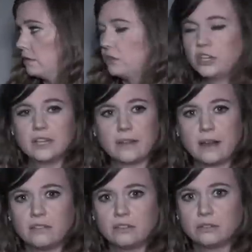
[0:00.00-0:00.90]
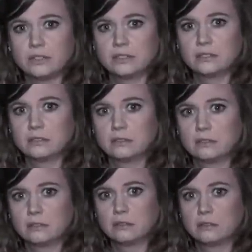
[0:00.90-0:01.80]
Did you hear that other noise?
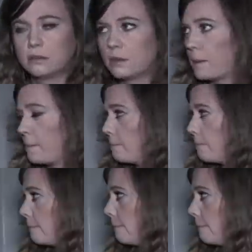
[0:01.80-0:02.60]
Yeah, just before